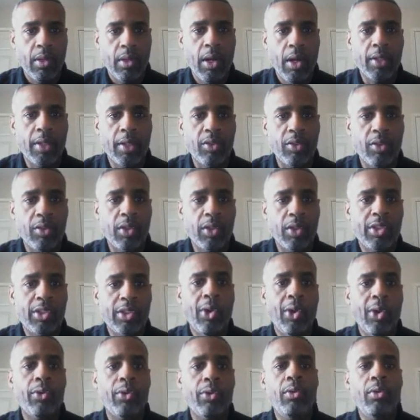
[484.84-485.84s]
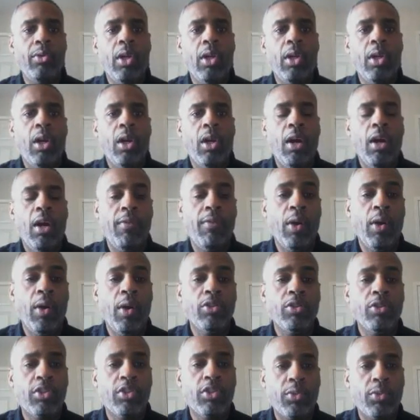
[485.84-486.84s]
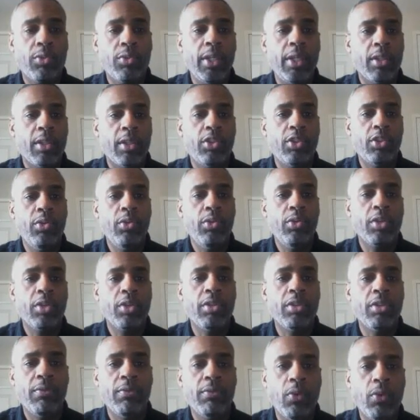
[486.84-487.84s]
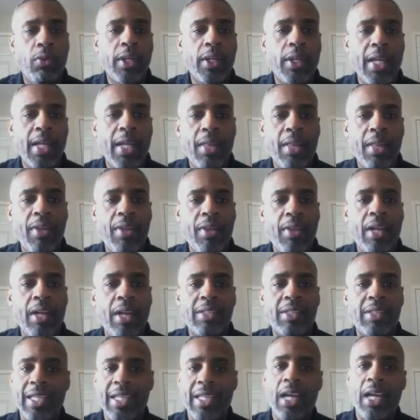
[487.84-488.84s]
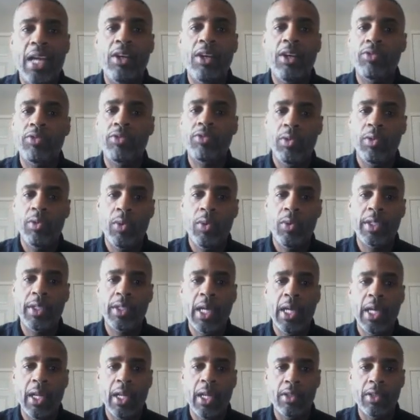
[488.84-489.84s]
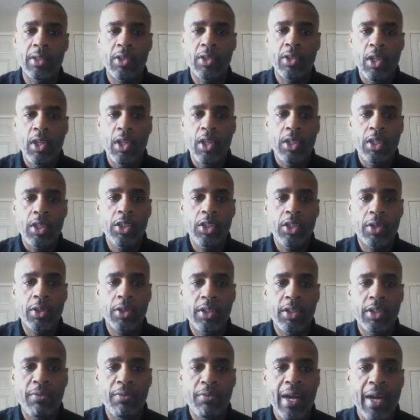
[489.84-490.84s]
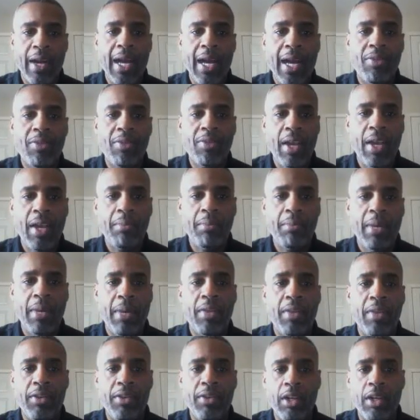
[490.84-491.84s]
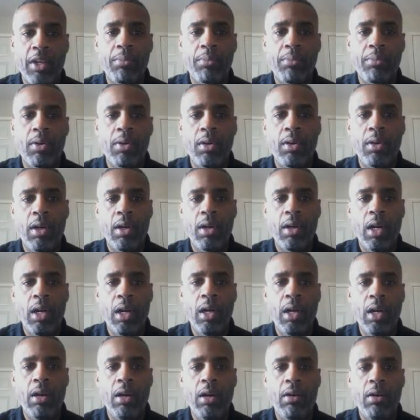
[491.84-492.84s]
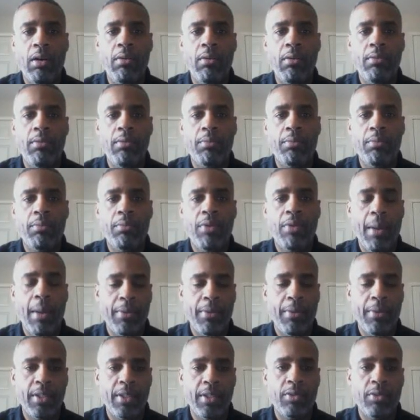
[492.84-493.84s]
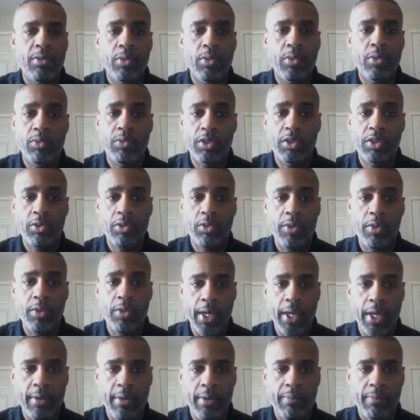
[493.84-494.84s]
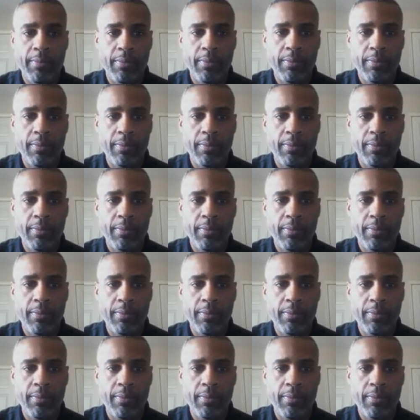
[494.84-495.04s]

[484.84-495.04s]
All right, so the total of those three are $249,901. You're going to divide that by the number of properties, which was 3.